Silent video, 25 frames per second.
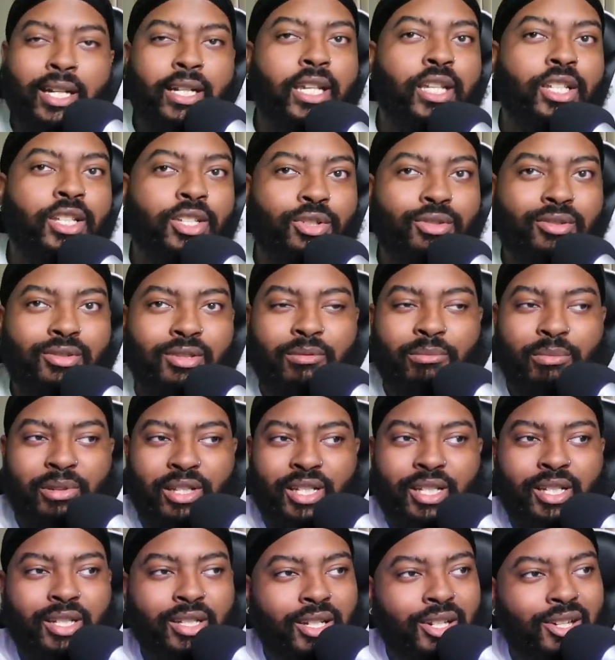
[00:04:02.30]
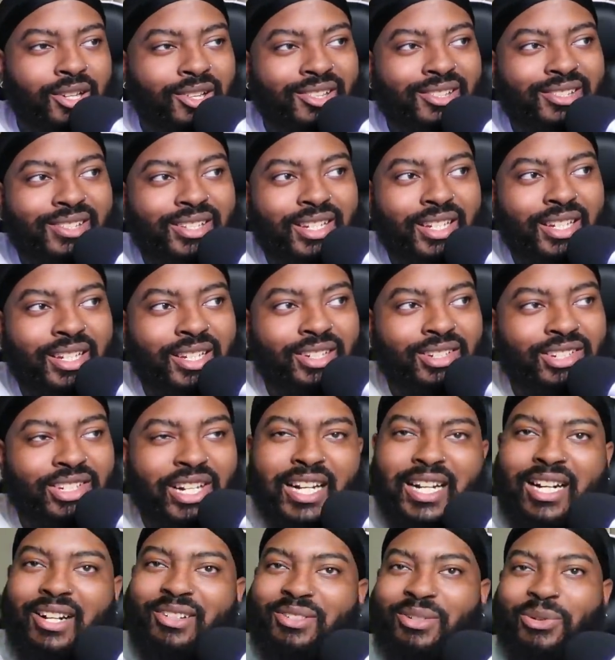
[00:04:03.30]
like it used to be, you know what I'm saying?
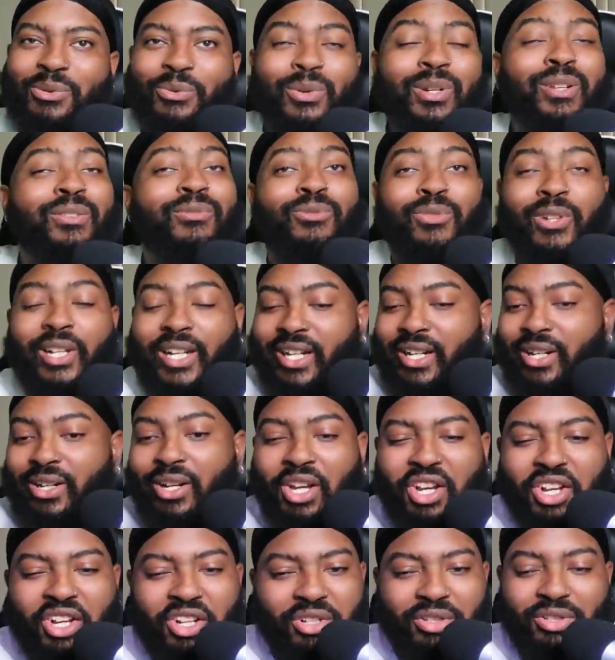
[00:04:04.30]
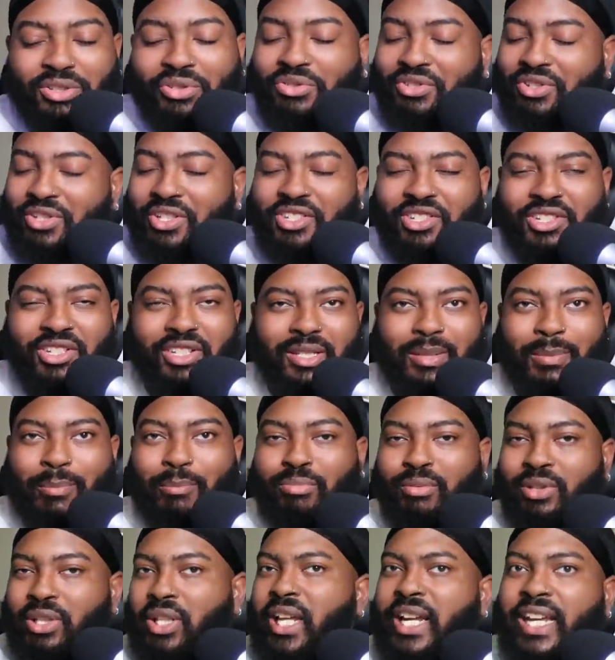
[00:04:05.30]
Shout out to Ric Flair, who used to
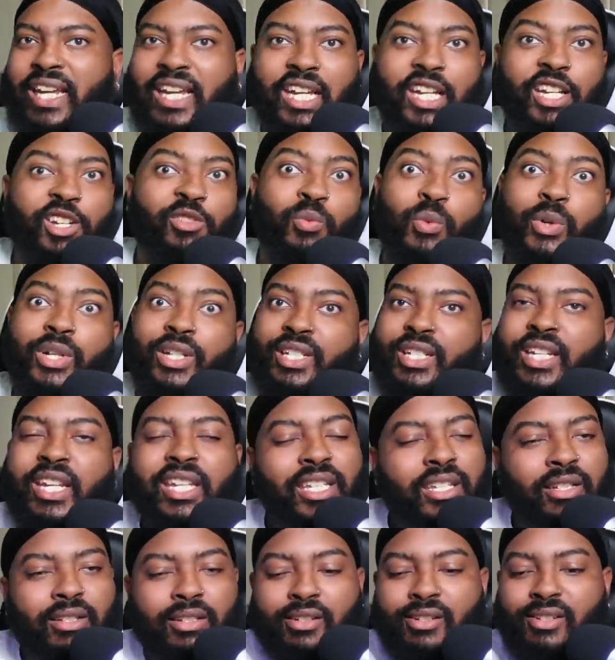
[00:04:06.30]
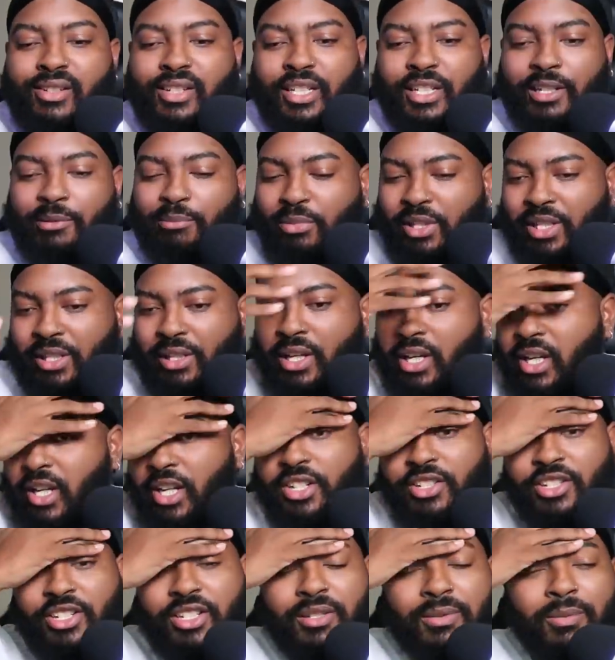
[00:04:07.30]
just blade ridiculously and be
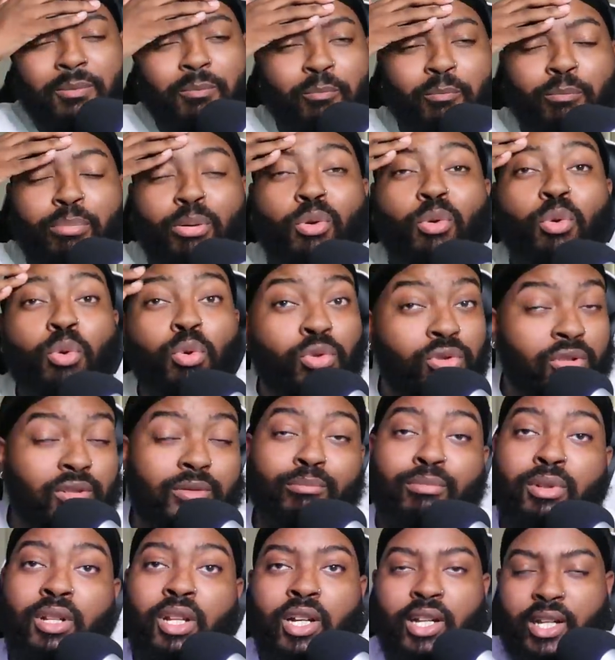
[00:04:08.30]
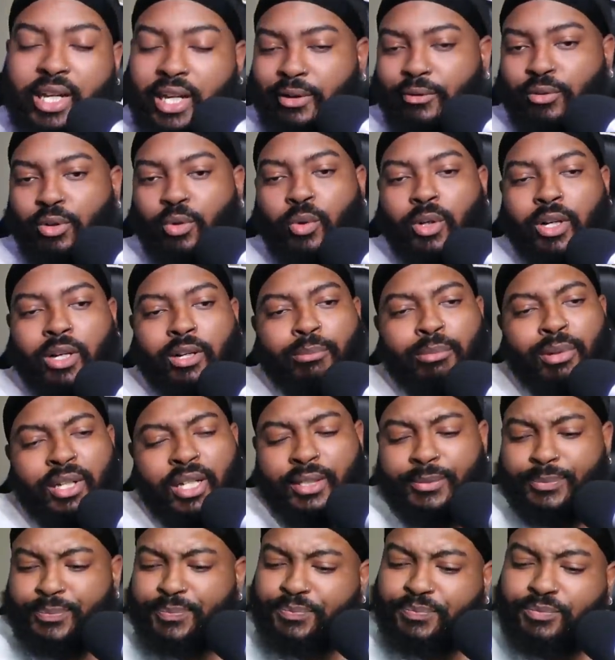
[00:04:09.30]
just pools of blood everywhere.
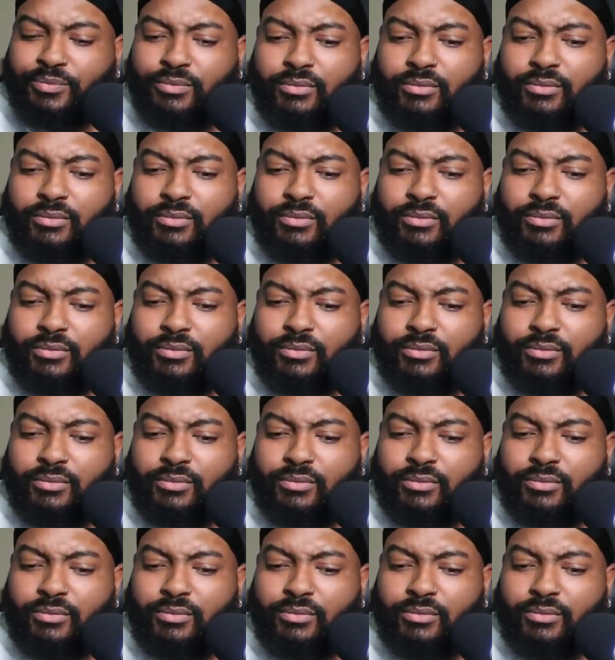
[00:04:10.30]
But